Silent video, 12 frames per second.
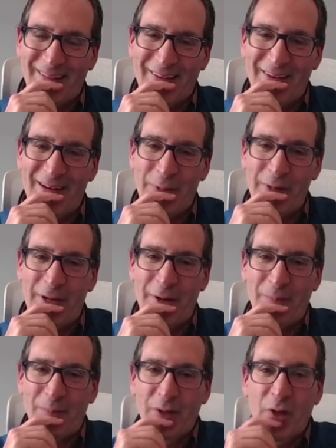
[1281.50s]
All right, here we
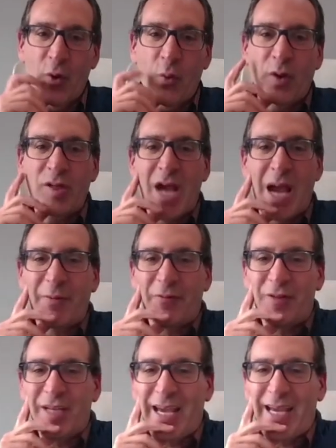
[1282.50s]
go. What time
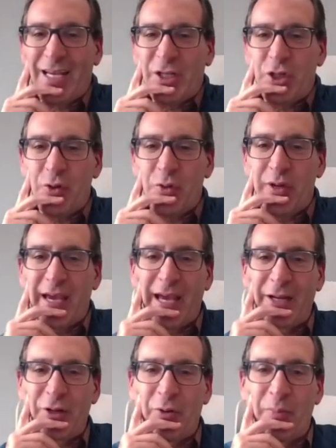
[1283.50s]
of day do you
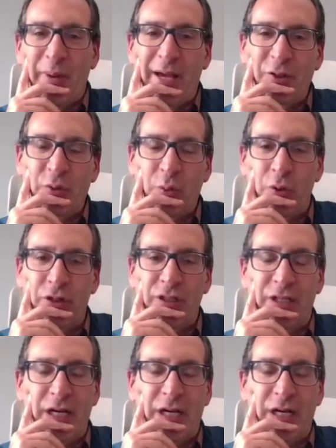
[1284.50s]
get your best work